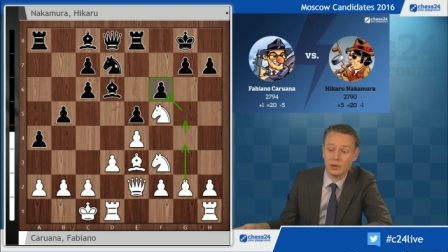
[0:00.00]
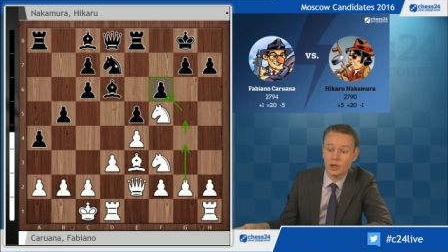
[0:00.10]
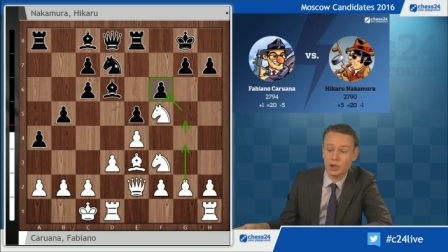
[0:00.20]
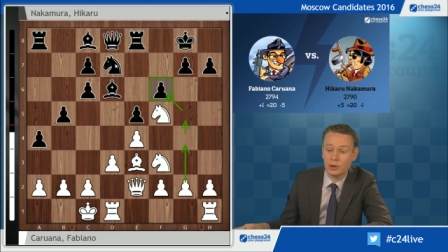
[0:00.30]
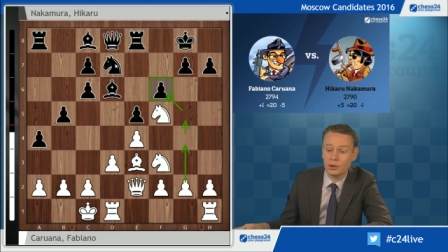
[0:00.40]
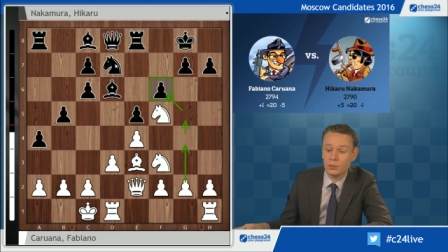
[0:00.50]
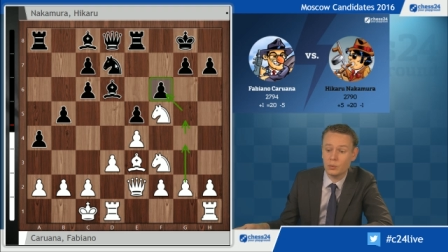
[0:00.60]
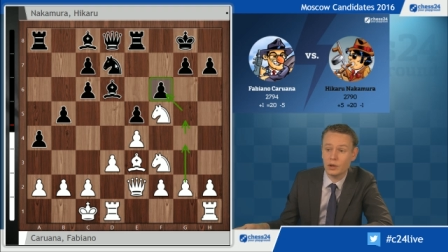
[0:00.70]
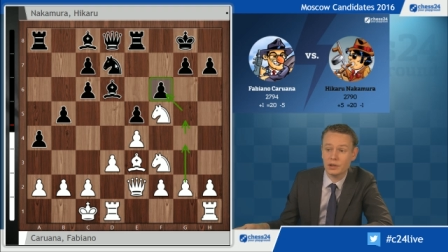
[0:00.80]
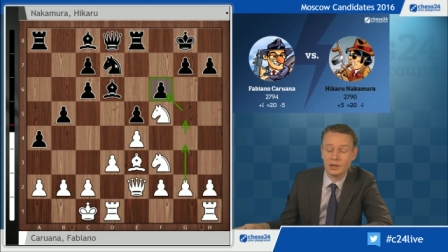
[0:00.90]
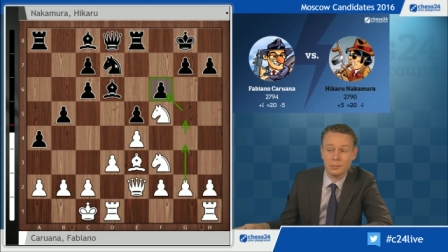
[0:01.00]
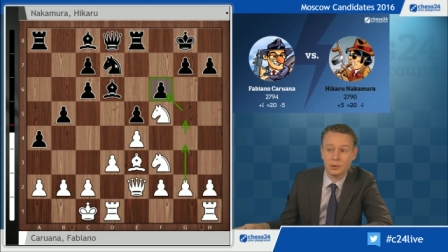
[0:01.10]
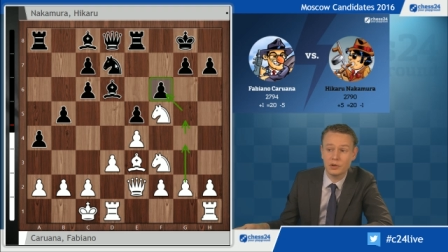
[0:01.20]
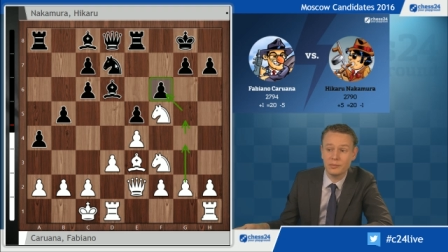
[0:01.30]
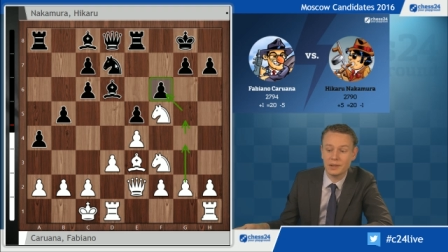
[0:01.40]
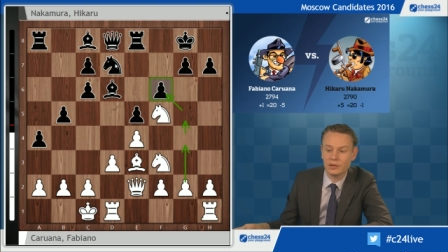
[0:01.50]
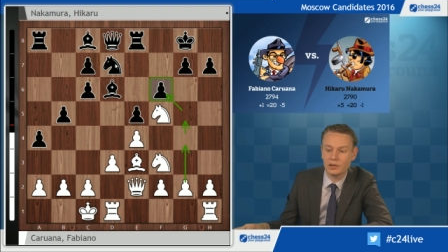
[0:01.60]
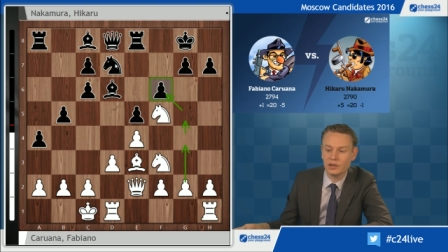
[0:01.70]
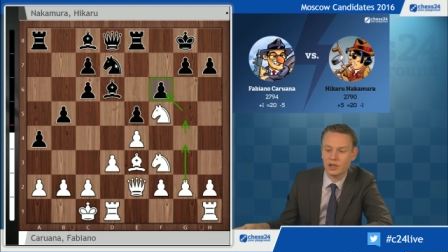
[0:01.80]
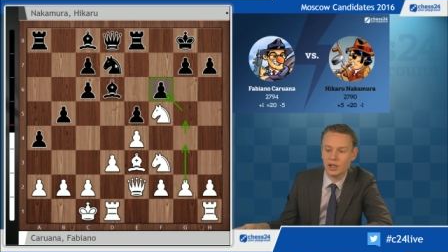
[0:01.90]
not sure what improvements
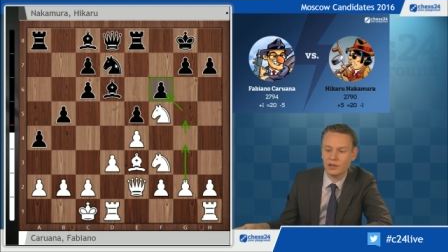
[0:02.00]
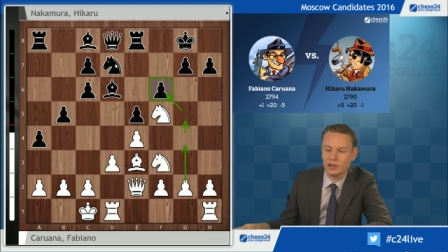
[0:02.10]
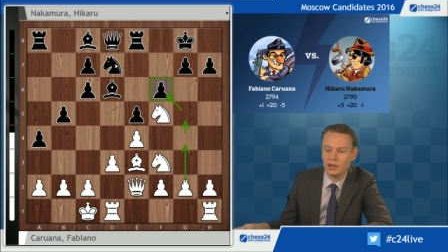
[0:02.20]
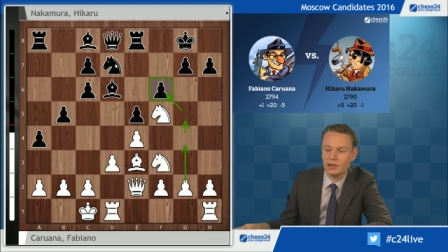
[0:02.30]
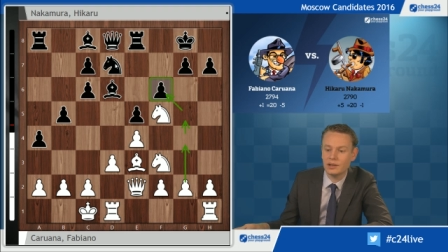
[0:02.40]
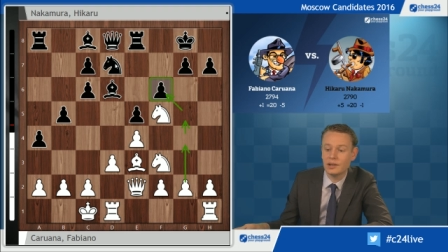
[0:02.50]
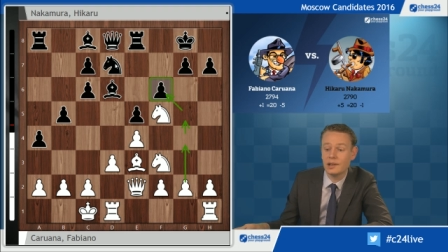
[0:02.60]
to suggest here.